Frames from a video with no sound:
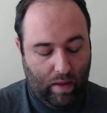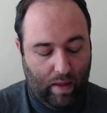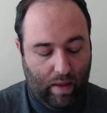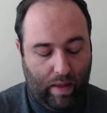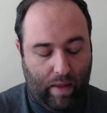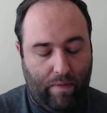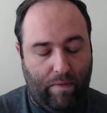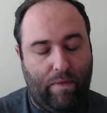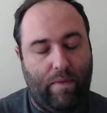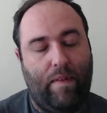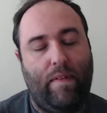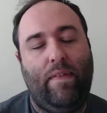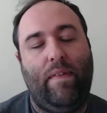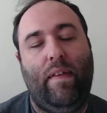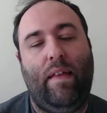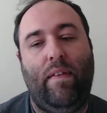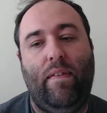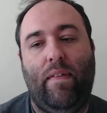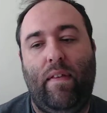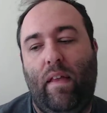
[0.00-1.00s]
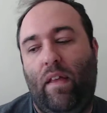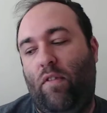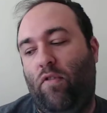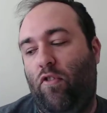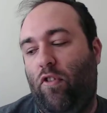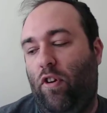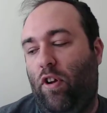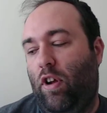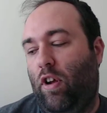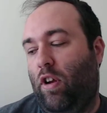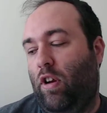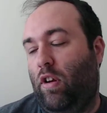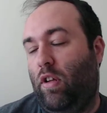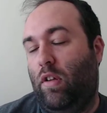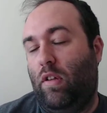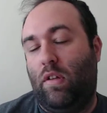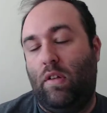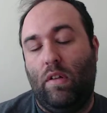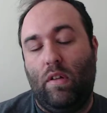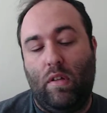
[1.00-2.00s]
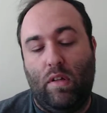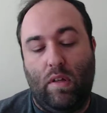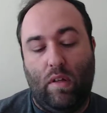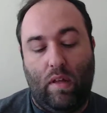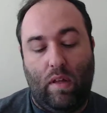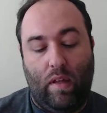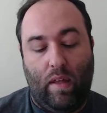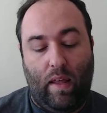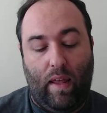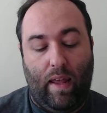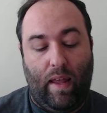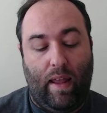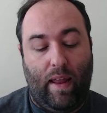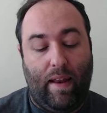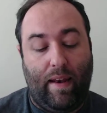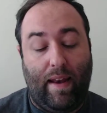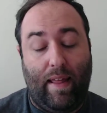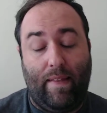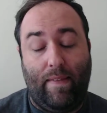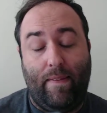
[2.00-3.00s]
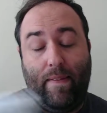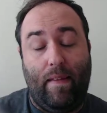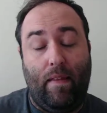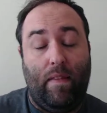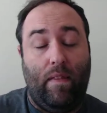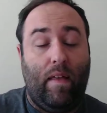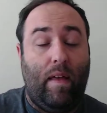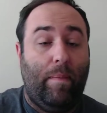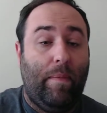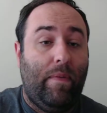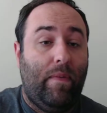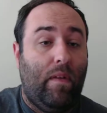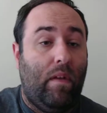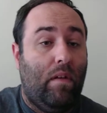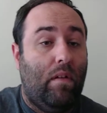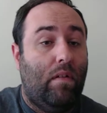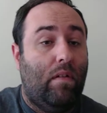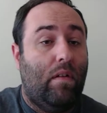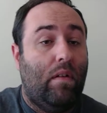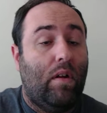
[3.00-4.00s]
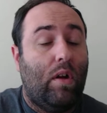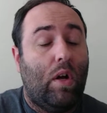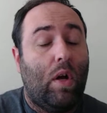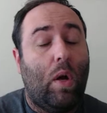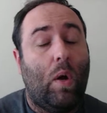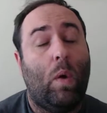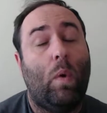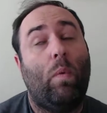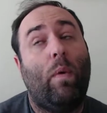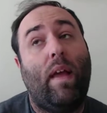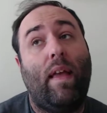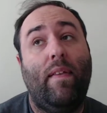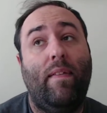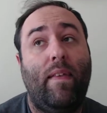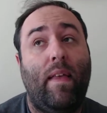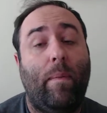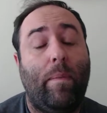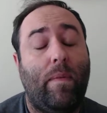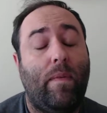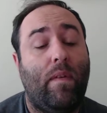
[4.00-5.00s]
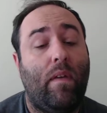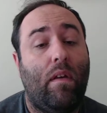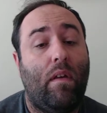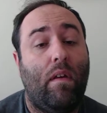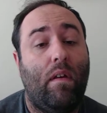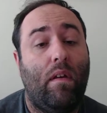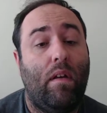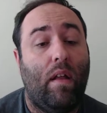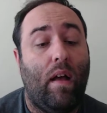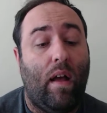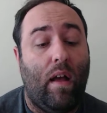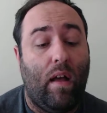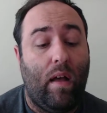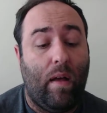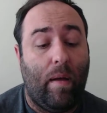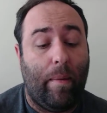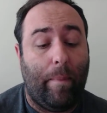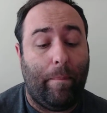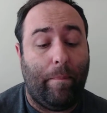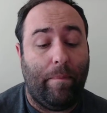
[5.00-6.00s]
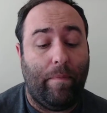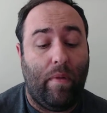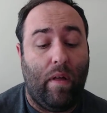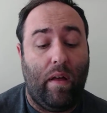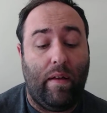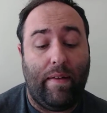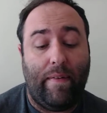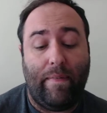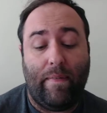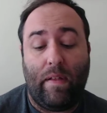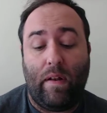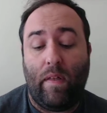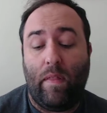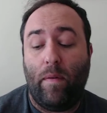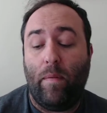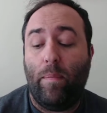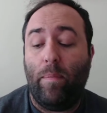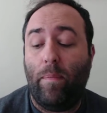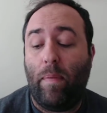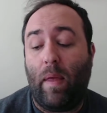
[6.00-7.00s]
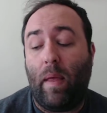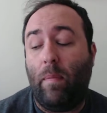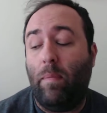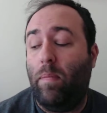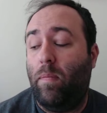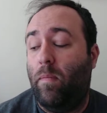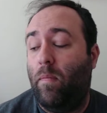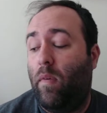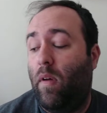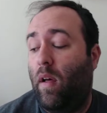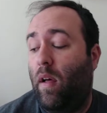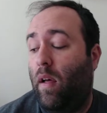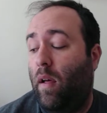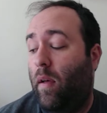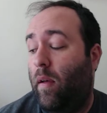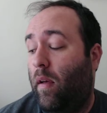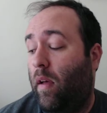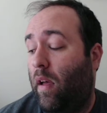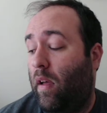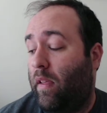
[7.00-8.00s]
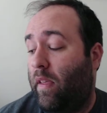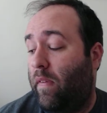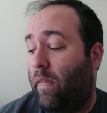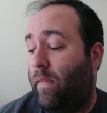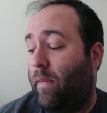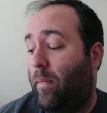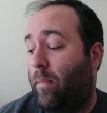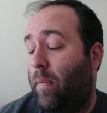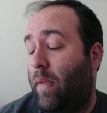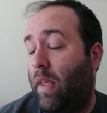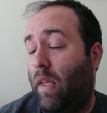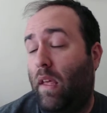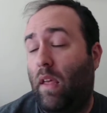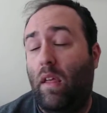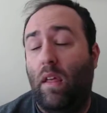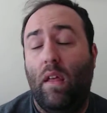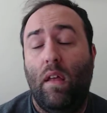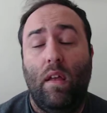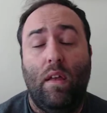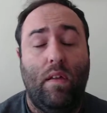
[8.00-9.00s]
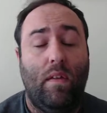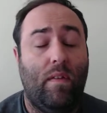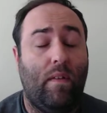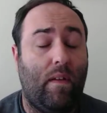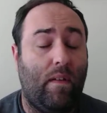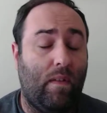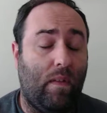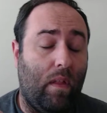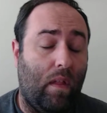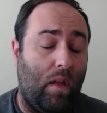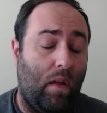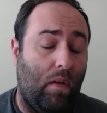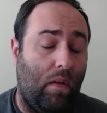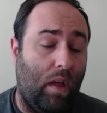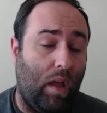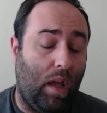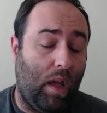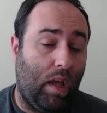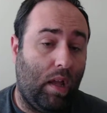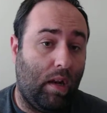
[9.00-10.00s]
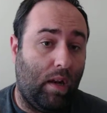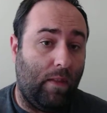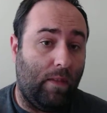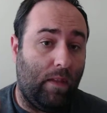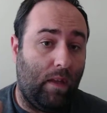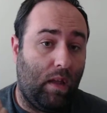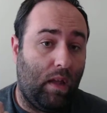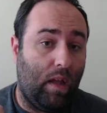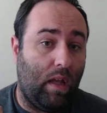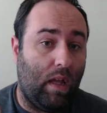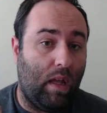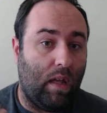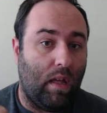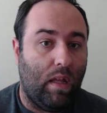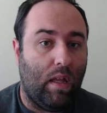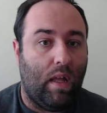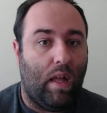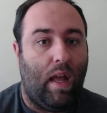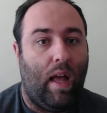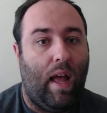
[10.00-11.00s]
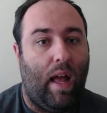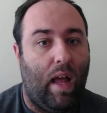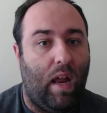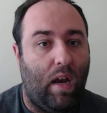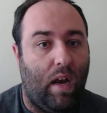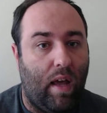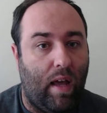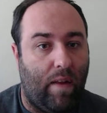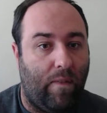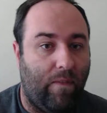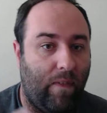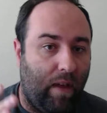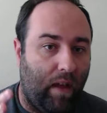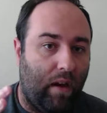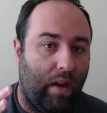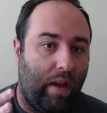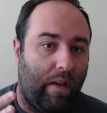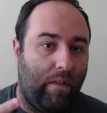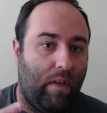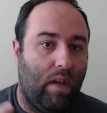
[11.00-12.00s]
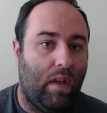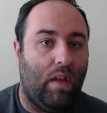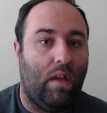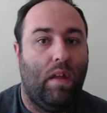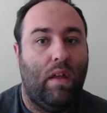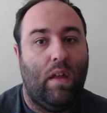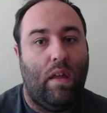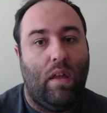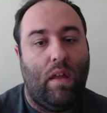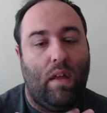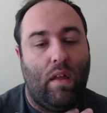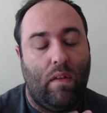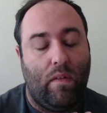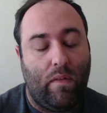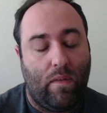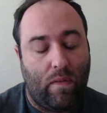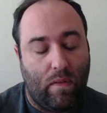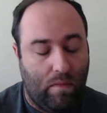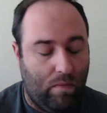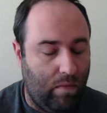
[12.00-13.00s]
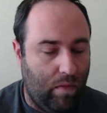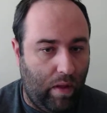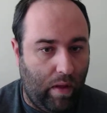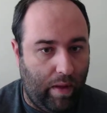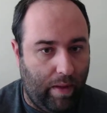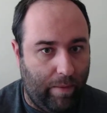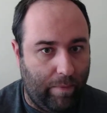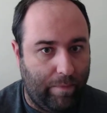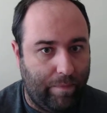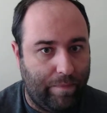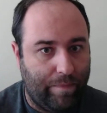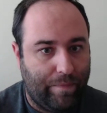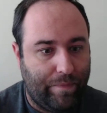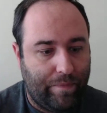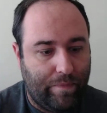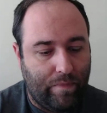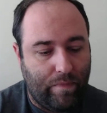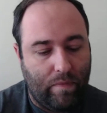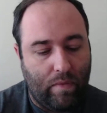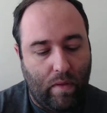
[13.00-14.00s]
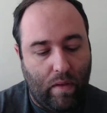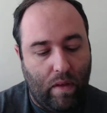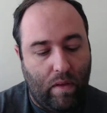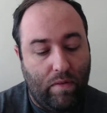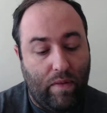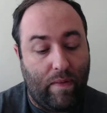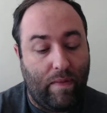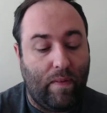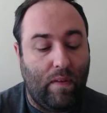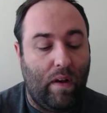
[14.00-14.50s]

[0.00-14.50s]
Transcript: and Felicity is injured, and that's the end of the episode. Crazy episode. Um, I'll give this another B. will uh, give this a B. So it's the whole Andy thing. I'm not a fan of it. It's, no, just